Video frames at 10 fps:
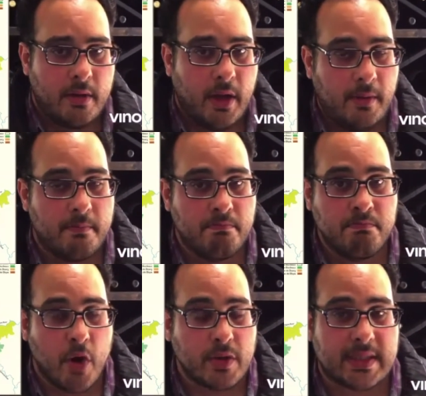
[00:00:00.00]

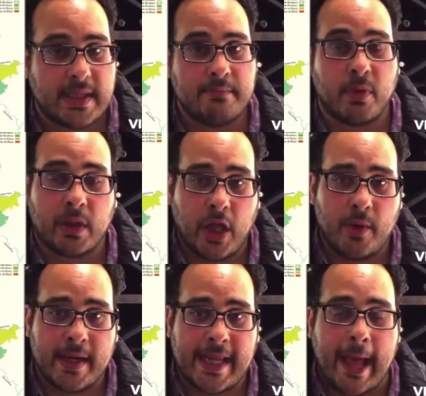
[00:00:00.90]
mostly Merlot
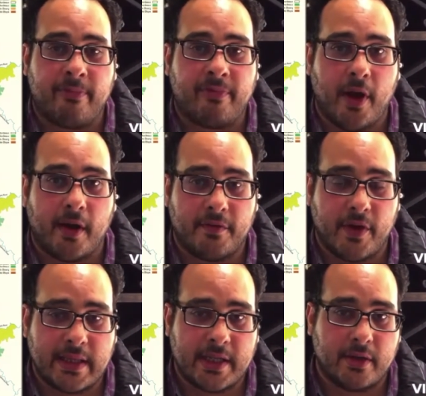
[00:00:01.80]
and Cab Franc. Very
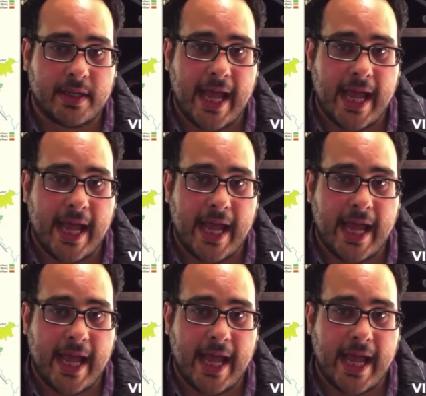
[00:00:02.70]
little Cab